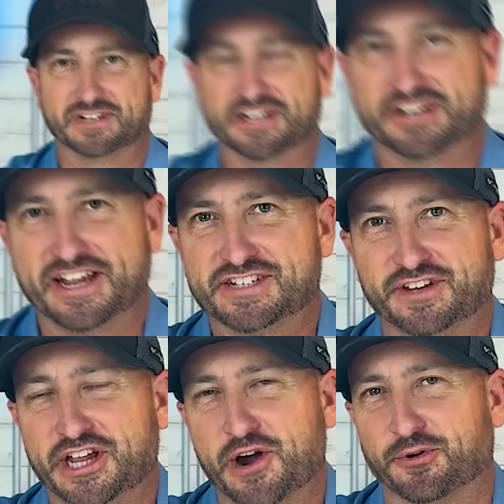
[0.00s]
In today's
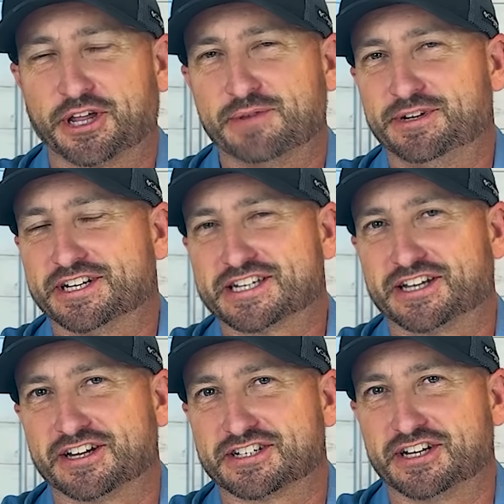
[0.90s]
video, we're going to be
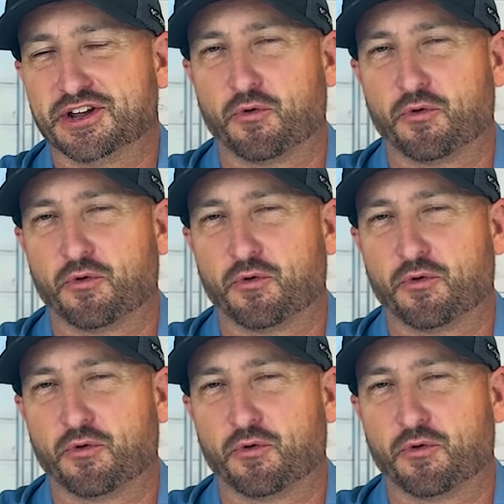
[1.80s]
discussing